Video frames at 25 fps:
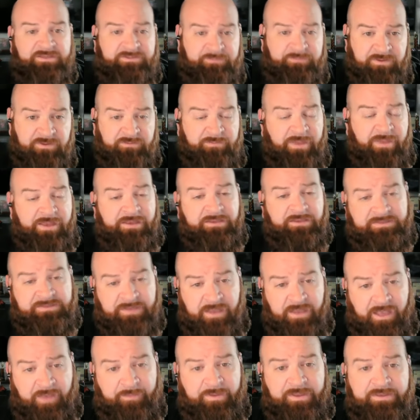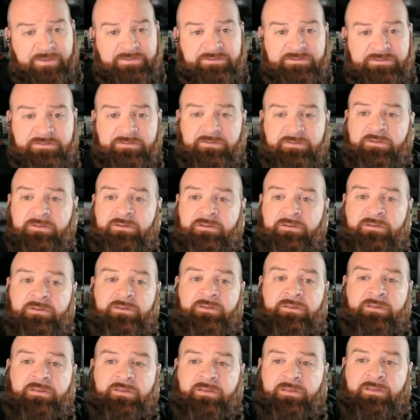Smith made his comments
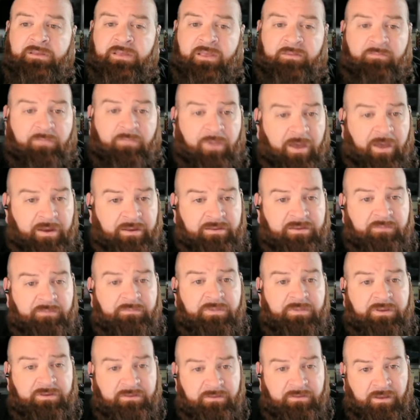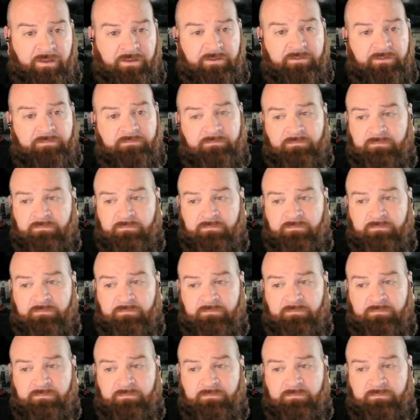and Monica McNutt